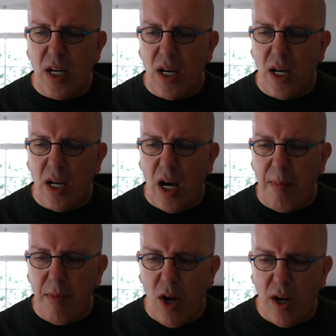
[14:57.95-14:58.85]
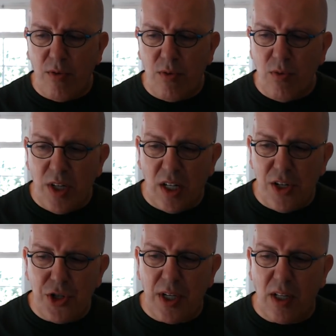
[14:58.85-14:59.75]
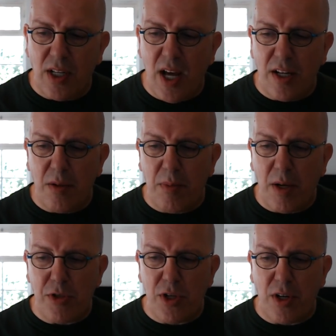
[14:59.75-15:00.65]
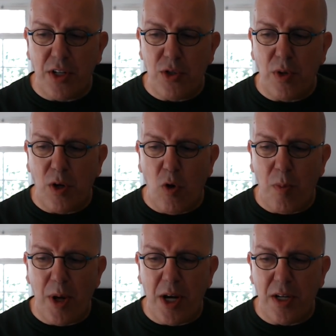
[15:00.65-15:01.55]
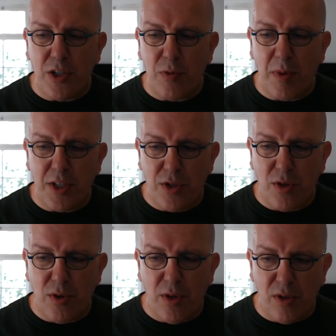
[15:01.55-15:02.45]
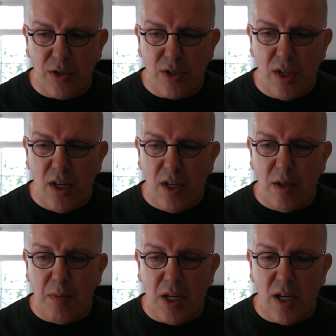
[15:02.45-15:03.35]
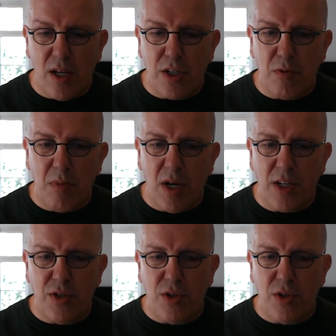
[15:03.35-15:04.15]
I'm not really skilled at it, but I'm starting to incorporate it into my tutorials, because my